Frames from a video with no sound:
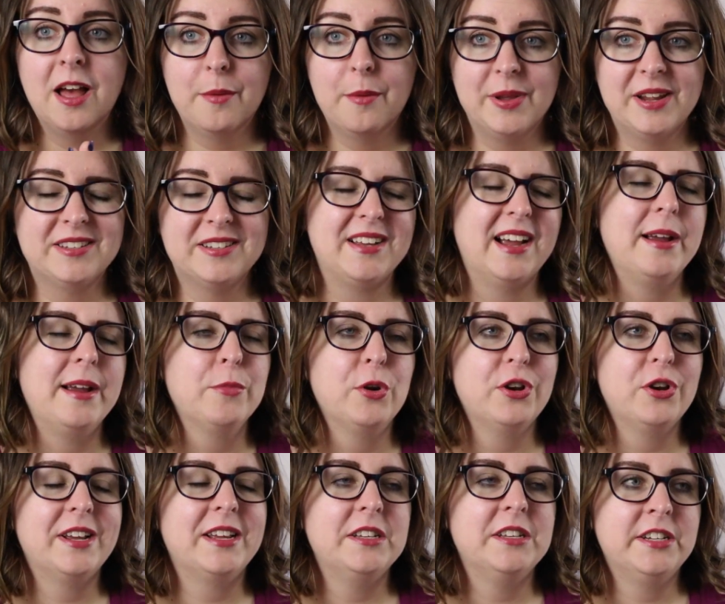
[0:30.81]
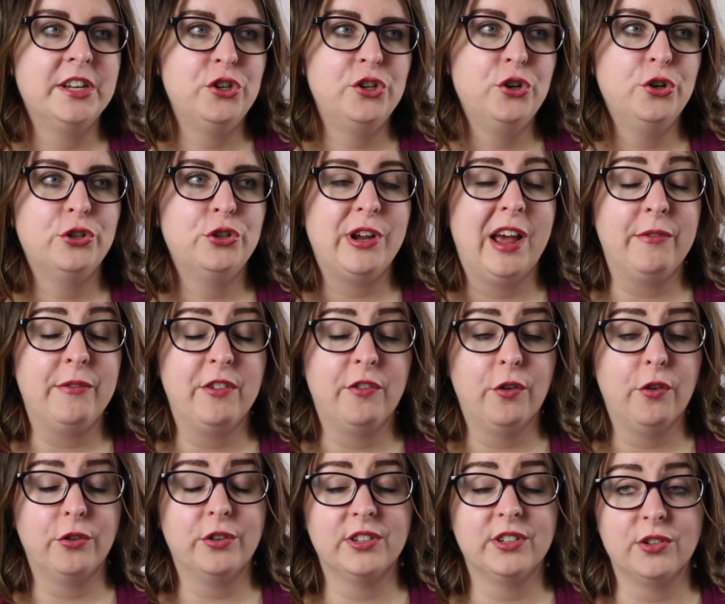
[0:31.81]
because I am going to continue to have a
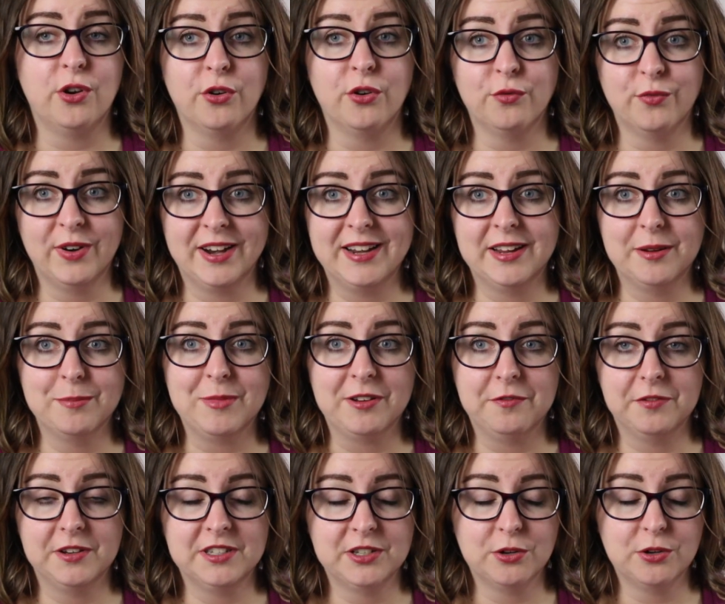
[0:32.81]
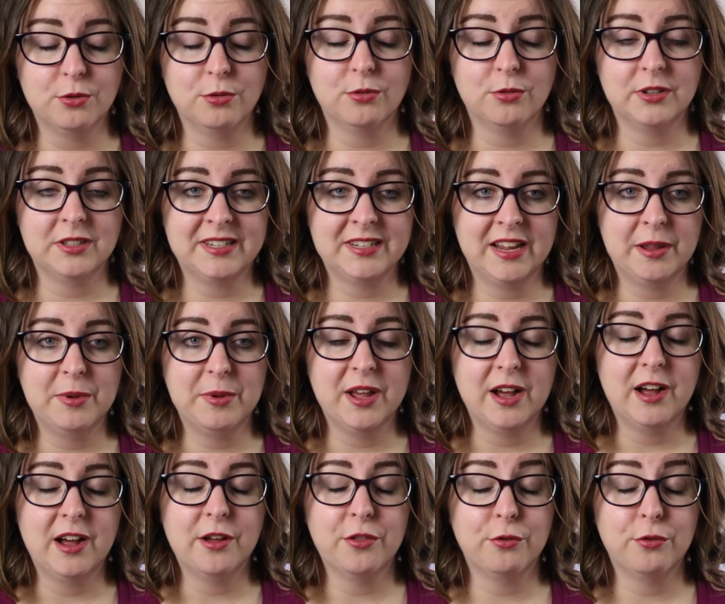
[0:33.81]
focus on reading my physical
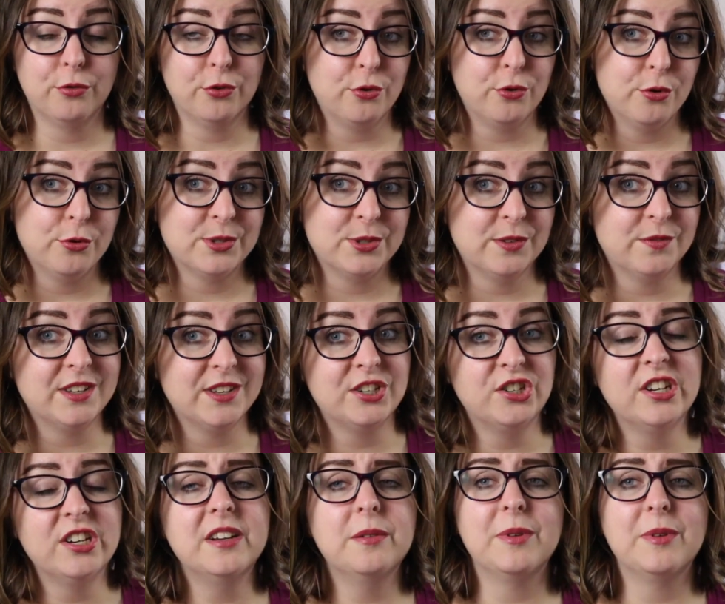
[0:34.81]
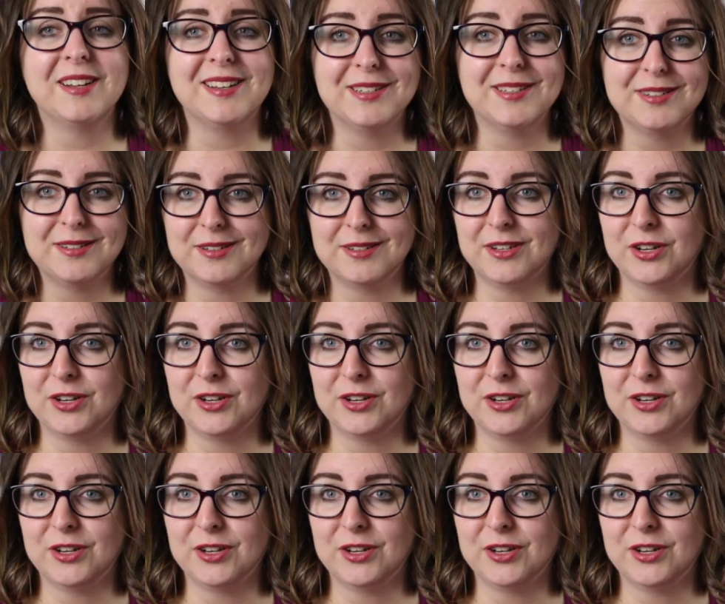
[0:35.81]
TBR through the course of this year because,